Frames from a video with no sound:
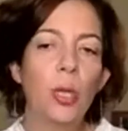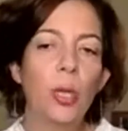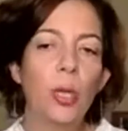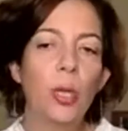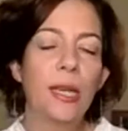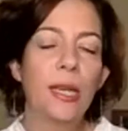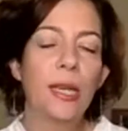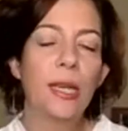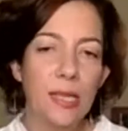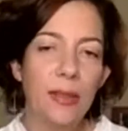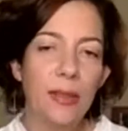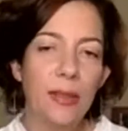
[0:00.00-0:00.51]
to
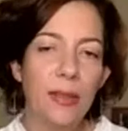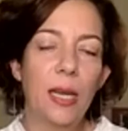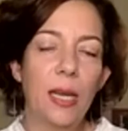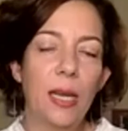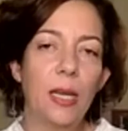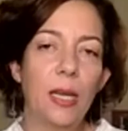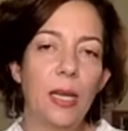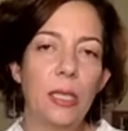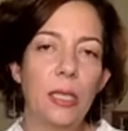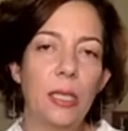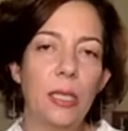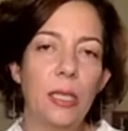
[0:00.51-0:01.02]
the
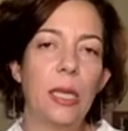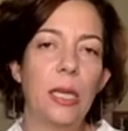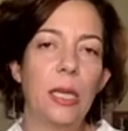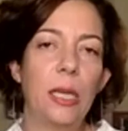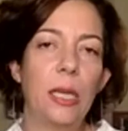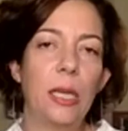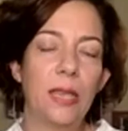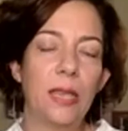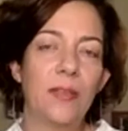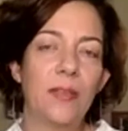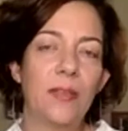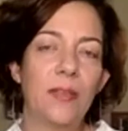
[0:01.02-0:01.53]
extent that
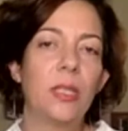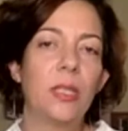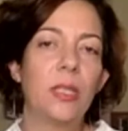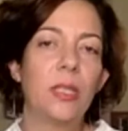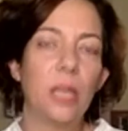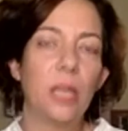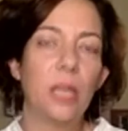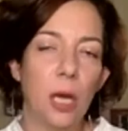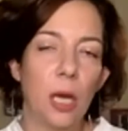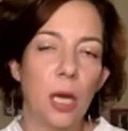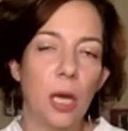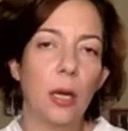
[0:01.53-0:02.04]

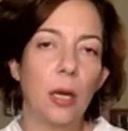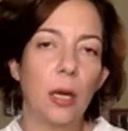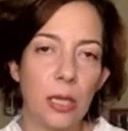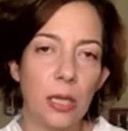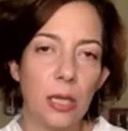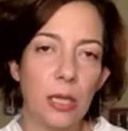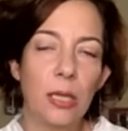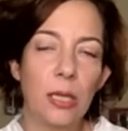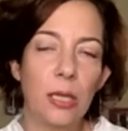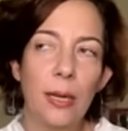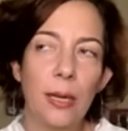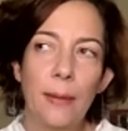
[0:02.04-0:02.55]

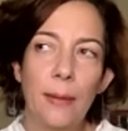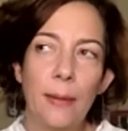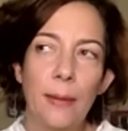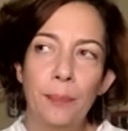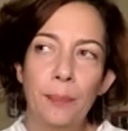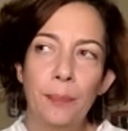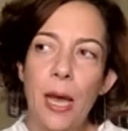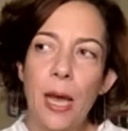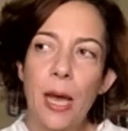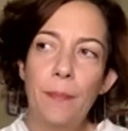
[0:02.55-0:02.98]
1979 did.